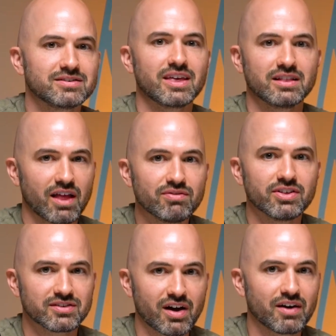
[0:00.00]
they love
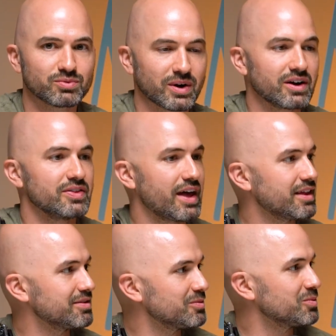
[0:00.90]
the software, and that
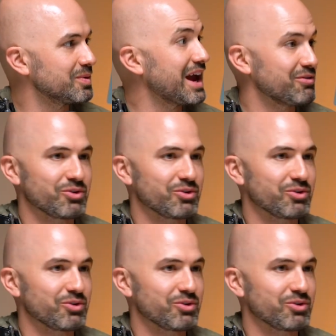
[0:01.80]
we have